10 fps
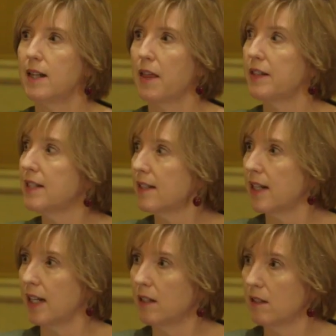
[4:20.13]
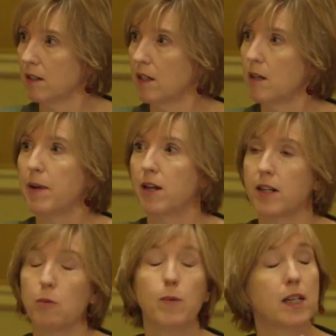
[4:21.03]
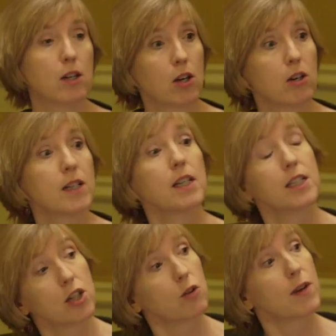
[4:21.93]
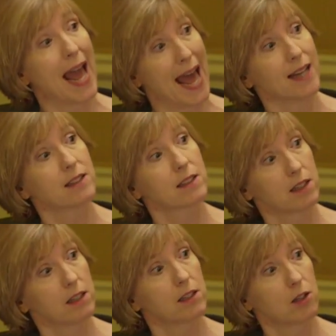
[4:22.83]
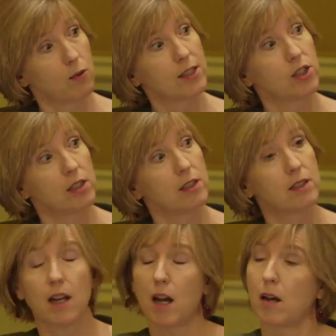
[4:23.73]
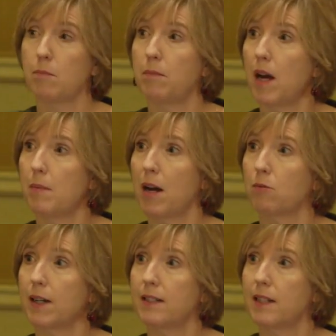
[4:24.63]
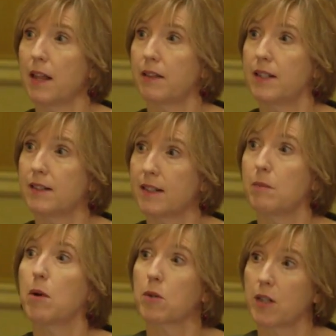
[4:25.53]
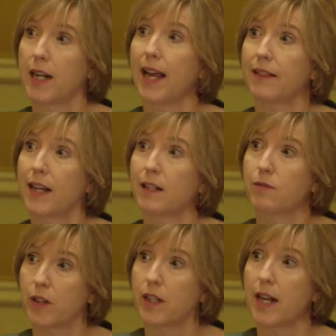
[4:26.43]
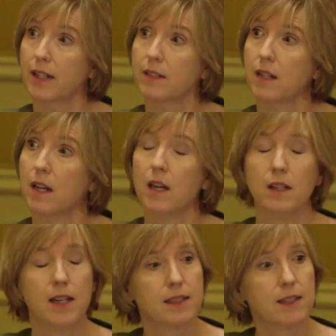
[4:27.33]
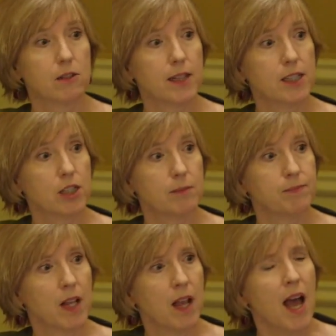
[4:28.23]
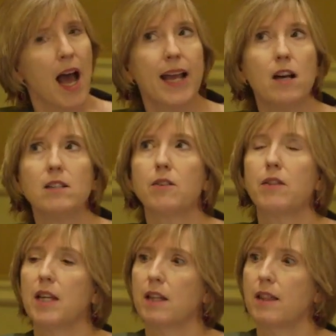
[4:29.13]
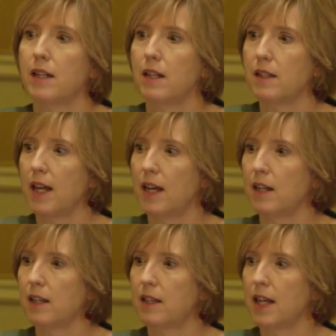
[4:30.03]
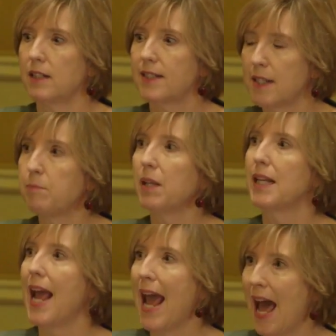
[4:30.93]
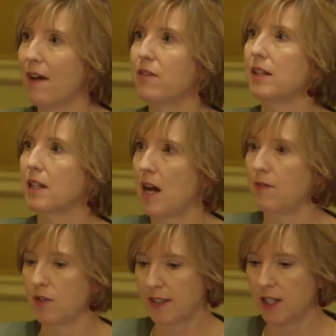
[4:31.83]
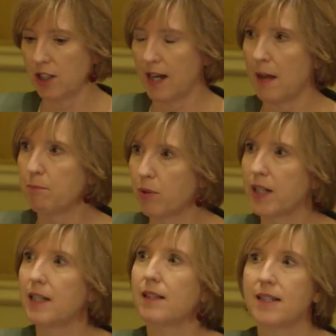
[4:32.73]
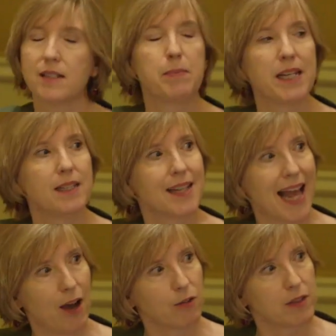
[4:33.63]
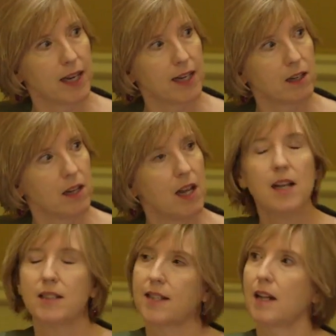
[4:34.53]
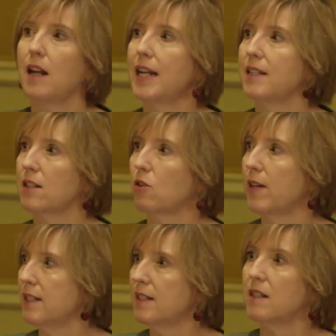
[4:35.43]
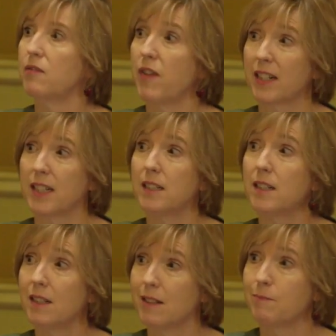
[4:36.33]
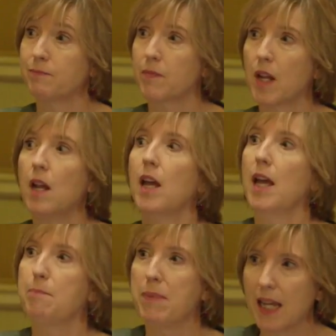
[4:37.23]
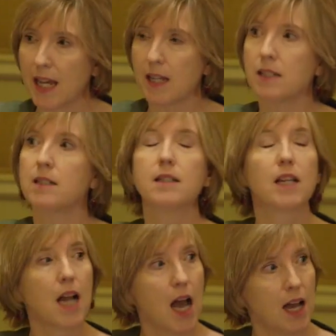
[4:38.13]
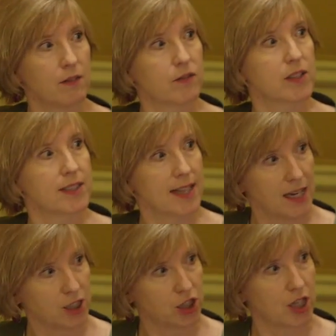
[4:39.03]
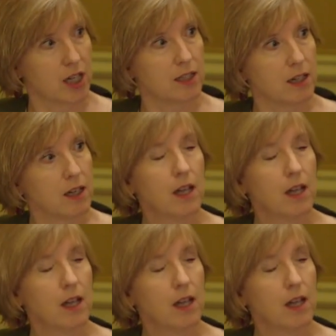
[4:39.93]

and ethnicity parity. We currently don't ask questions about race and ethnicity, but we're going to add that in for the next iteration. I also think that simply having the conversation and putting this piece out there, sunlight is a great disinfectant. It begins the conversation